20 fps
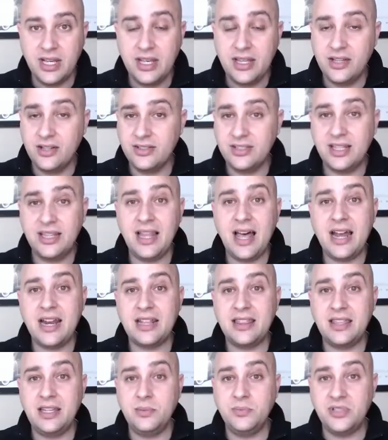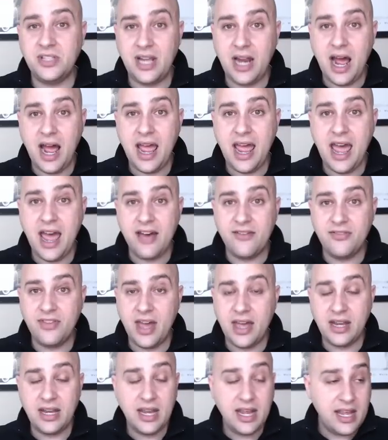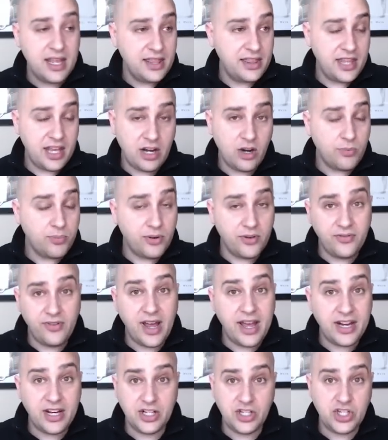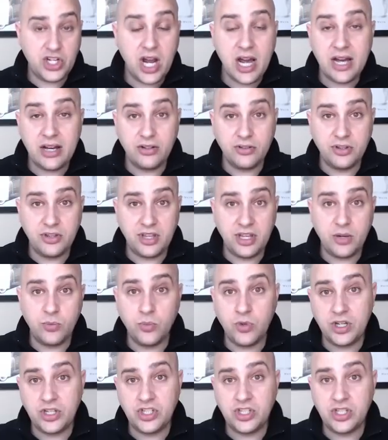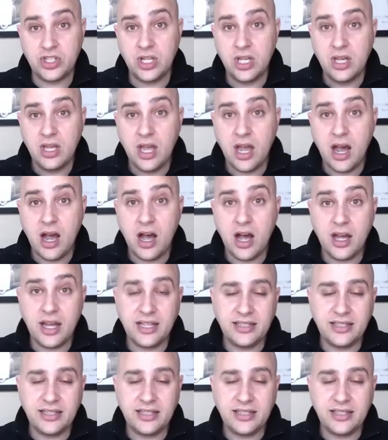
There's a lot of themes that I have that they don't provide a child theme, which uh,